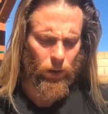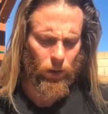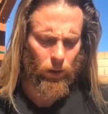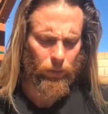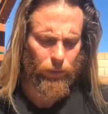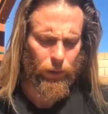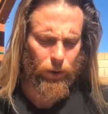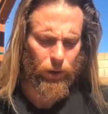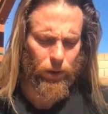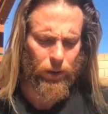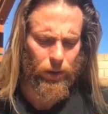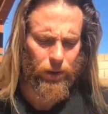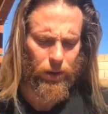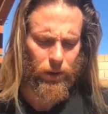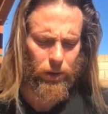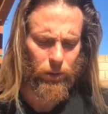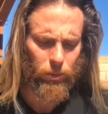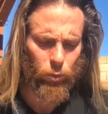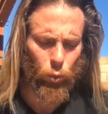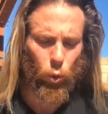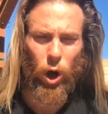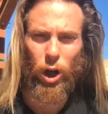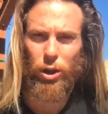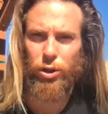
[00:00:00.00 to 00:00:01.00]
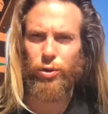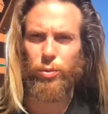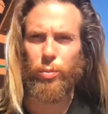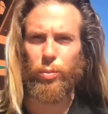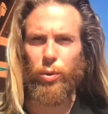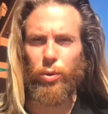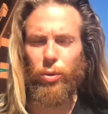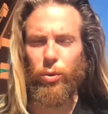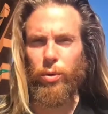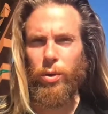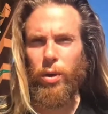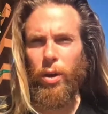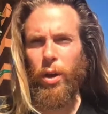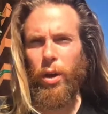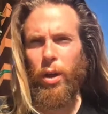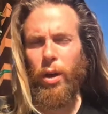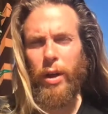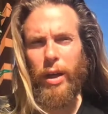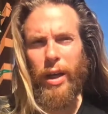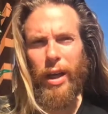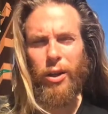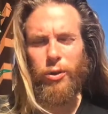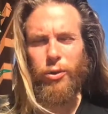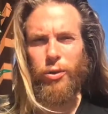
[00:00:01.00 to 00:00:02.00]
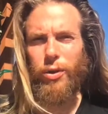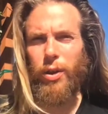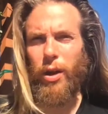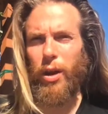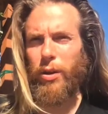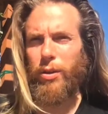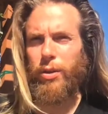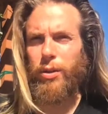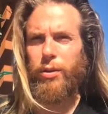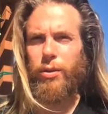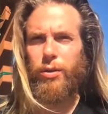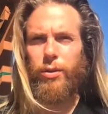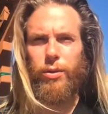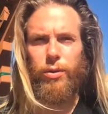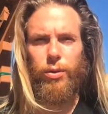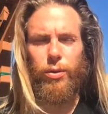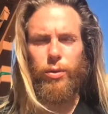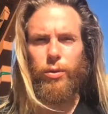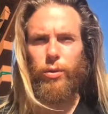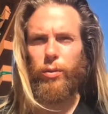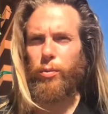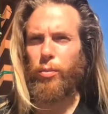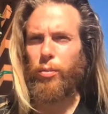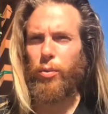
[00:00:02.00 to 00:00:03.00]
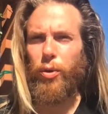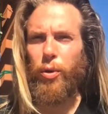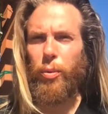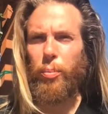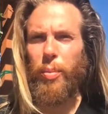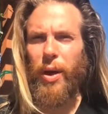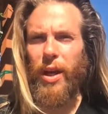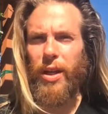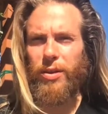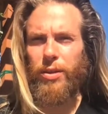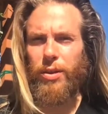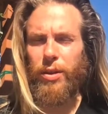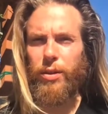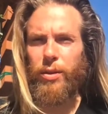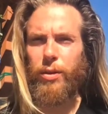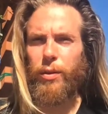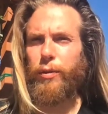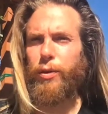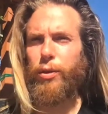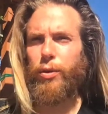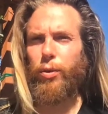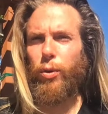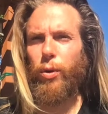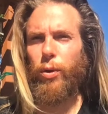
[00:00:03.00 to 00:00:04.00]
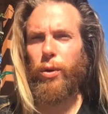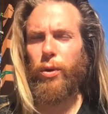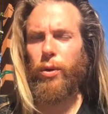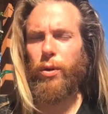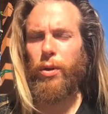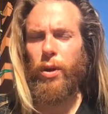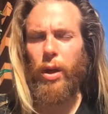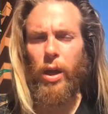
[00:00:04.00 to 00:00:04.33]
very watchable introductions to the basics of soil,